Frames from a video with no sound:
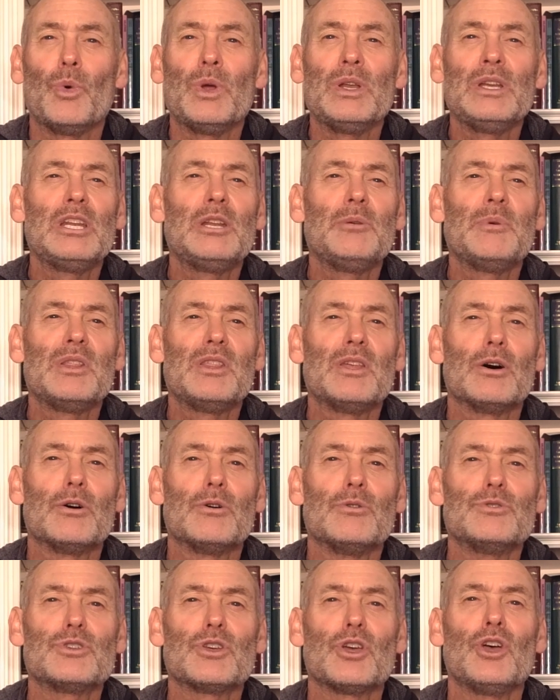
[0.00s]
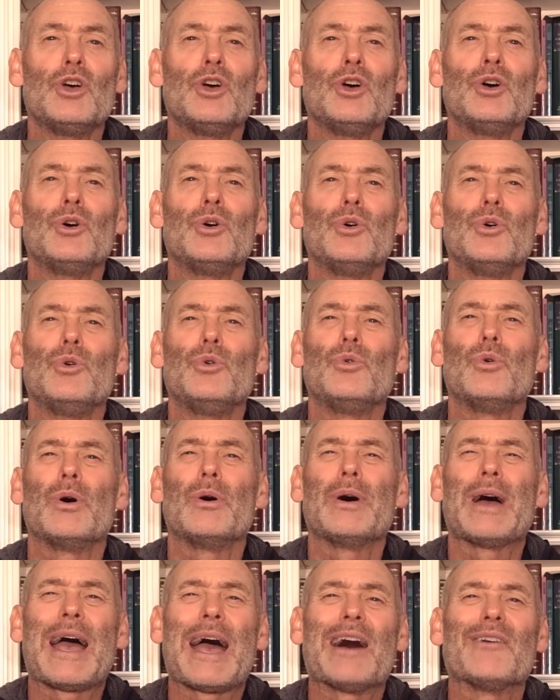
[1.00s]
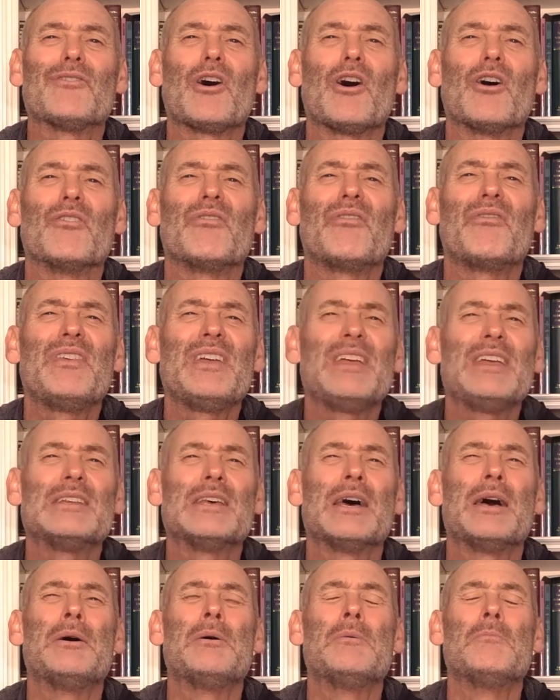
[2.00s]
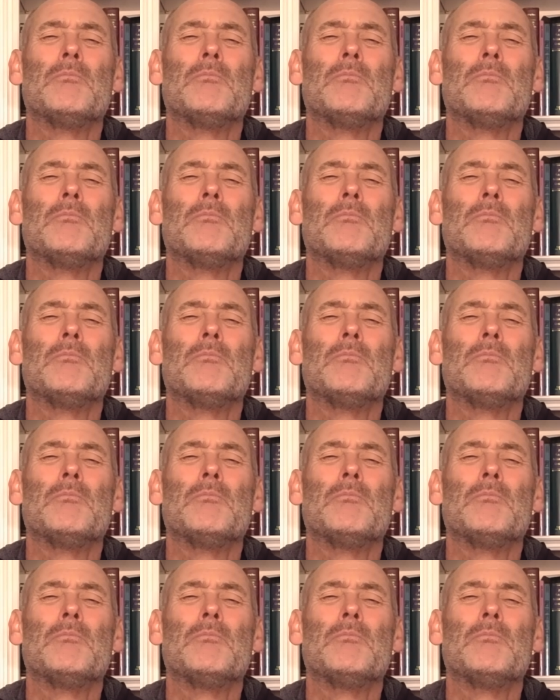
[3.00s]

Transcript: We need to be those who have our feet